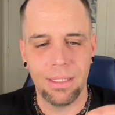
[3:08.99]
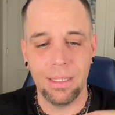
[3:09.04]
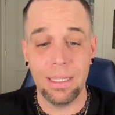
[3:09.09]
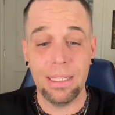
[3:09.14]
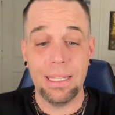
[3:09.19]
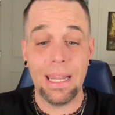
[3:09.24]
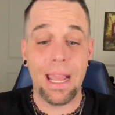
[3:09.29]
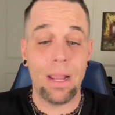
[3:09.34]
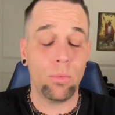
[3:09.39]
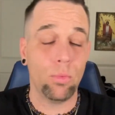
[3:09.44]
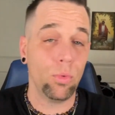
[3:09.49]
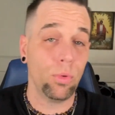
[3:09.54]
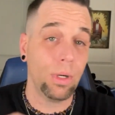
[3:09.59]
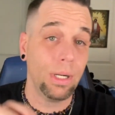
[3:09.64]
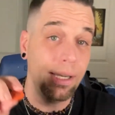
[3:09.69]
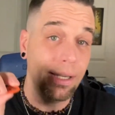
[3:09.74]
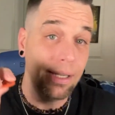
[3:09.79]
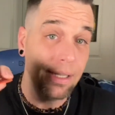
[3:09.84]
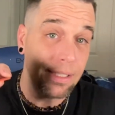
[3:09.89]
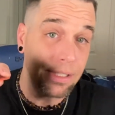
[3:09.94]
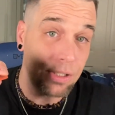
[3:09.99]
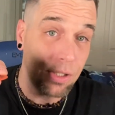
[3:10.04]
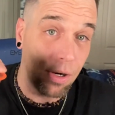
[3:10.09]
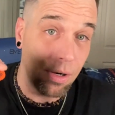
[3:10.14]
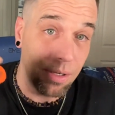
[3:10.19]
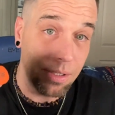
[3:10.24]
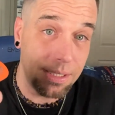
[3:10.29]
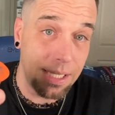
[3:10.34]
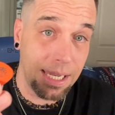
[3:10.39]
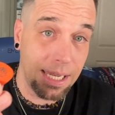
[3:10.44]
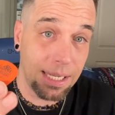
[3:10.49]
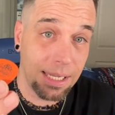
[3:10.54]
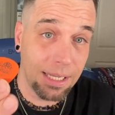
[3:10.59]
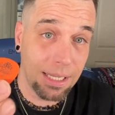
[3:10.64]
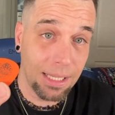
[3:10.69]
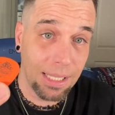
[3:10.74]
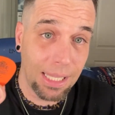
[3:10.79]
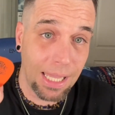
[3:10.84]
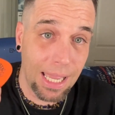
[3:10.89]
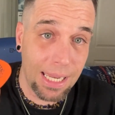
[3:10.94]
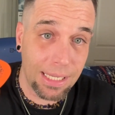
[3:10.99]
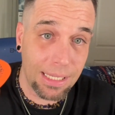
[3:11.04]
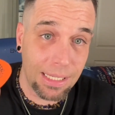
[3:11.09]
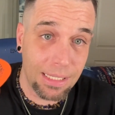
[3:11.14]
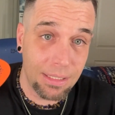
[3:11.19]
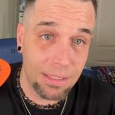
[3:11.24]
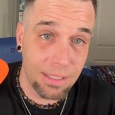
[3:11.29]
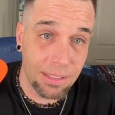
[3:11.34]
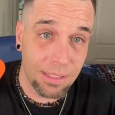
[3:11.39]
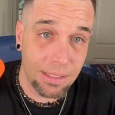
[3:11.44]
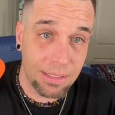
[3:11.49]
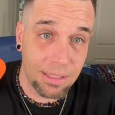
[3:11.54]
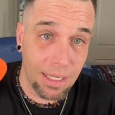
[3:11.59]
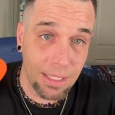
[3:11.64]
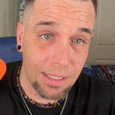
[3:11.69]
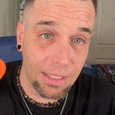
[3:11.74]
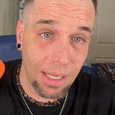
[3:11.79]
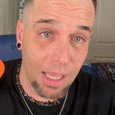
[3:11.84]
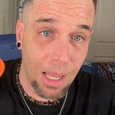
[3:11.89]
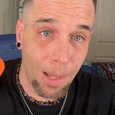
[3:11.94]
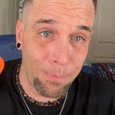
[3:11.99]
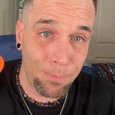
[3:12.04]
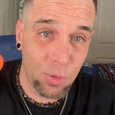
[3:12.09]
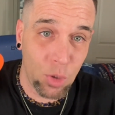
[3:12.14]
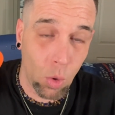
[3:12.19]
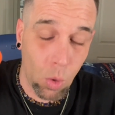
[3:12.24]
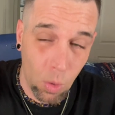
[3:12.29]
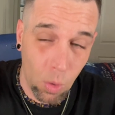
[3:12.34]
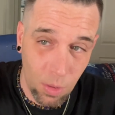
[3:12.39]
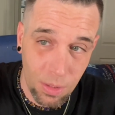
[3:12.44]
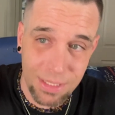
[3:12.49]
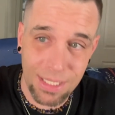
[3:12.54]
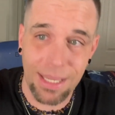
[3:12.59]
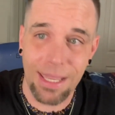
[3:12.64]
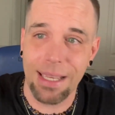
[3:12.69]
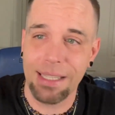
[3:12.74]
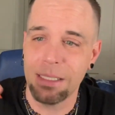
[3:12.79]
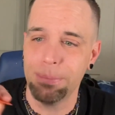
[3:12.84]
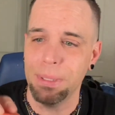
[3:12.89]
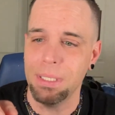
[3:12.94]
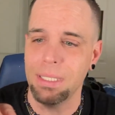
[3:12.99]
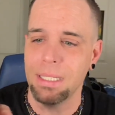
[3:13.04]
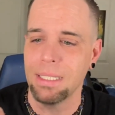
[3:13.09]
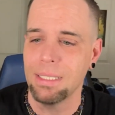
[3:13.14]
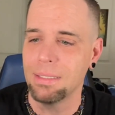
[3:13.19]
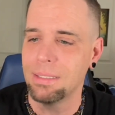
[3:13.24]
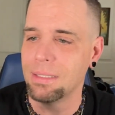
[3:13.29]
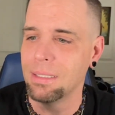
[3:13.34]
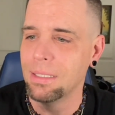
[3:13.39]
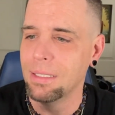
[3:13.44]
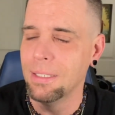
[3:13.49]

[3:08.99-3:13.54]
And I really started taking a liking to the Dunlop Tortex picks.